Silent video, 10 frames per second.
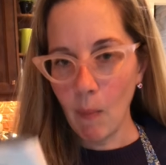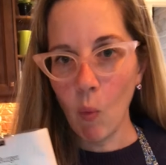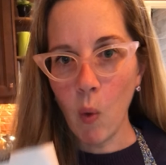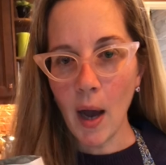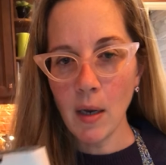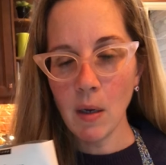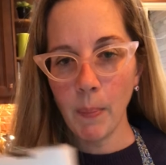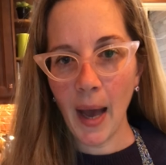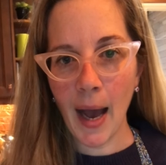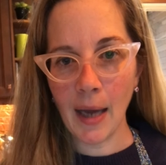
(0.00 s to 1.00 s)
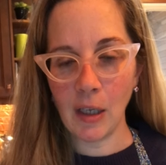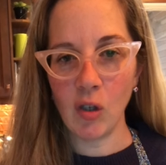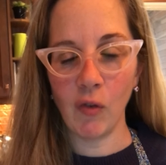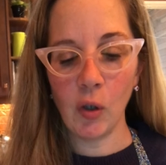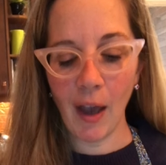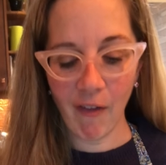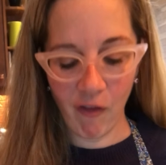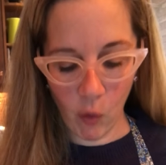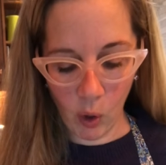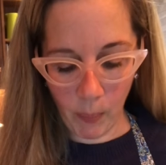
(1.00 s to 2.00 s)
1 patty, so if you get
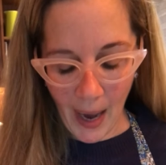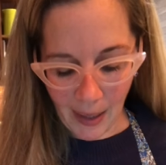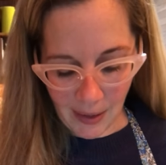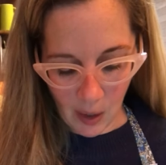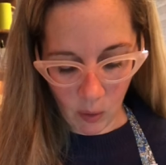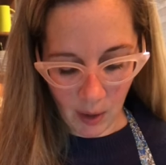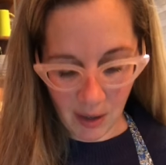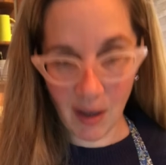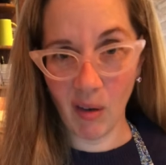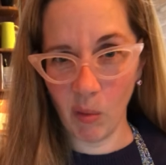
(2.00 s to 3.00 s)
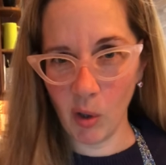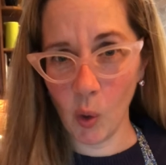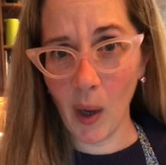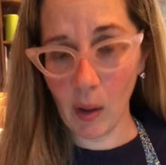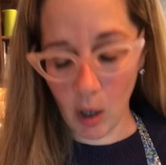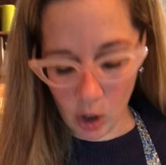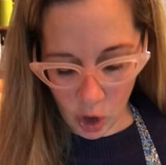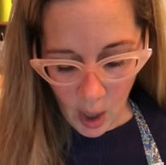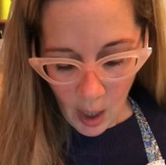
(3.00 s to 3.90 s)
4 patties out of this, they're quite large.